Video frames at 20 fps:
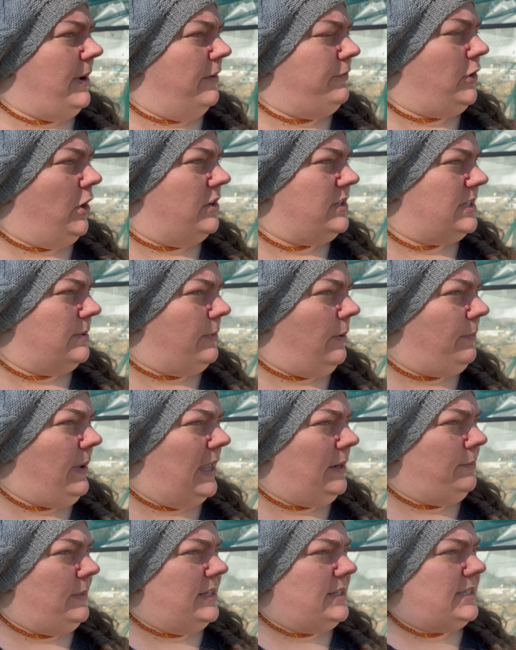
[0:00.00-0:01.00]
I've got some
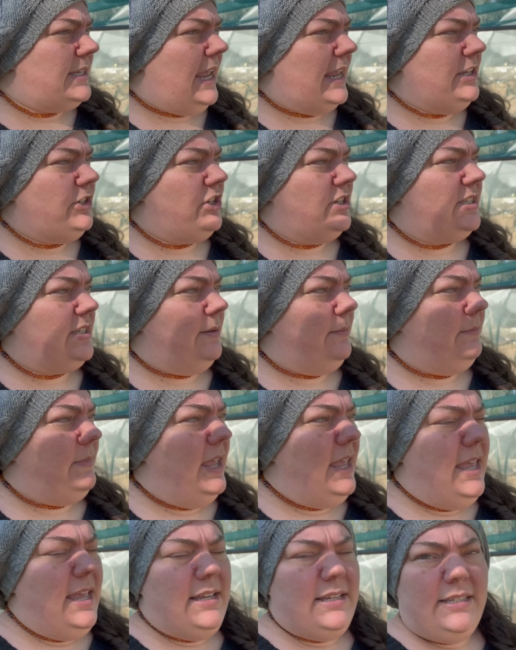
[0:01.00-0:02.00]
amendments and just some
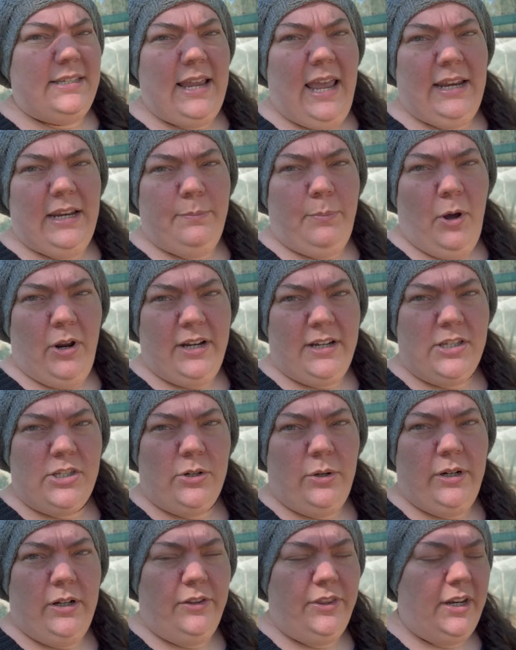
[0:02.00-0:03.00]
standard potting
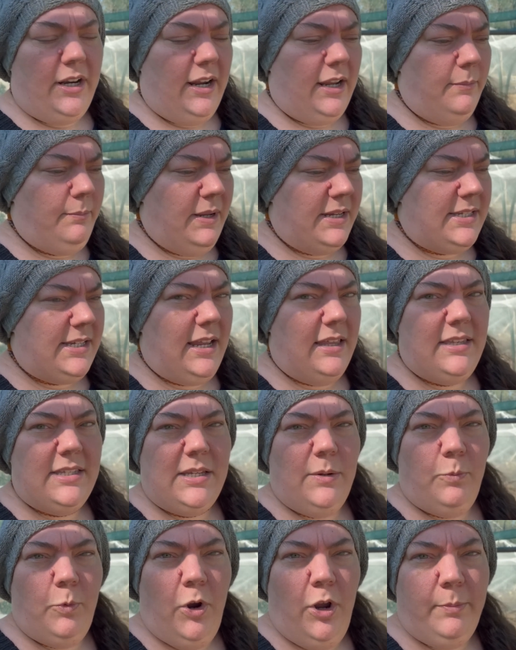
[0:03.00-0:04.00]
soil that I can mix together,
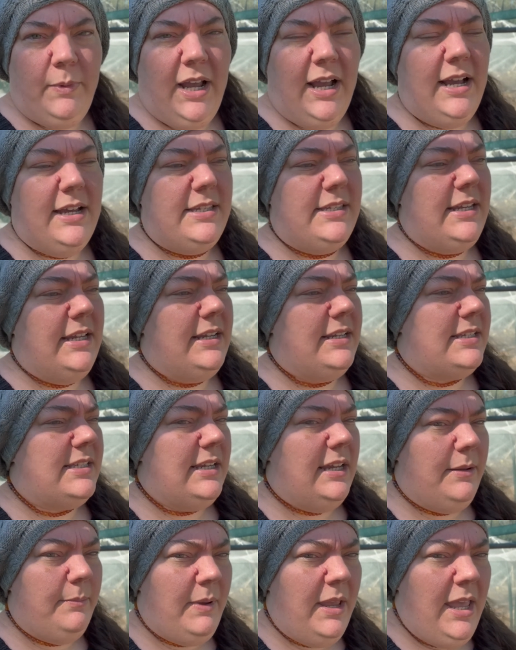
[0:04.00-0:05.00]
some worm castings,
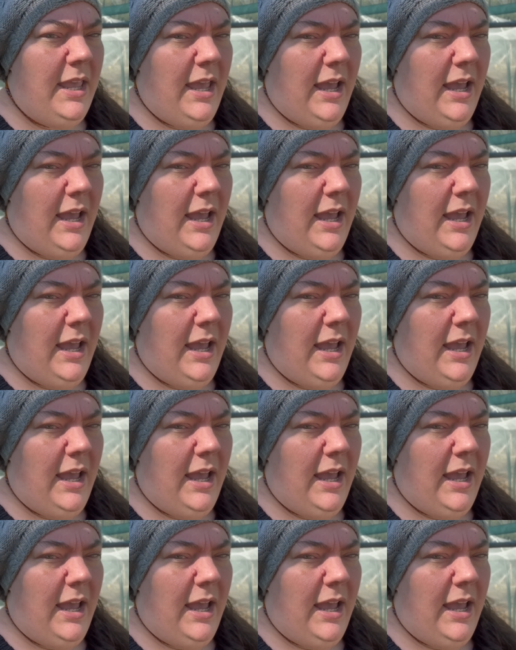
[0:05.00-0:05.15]
some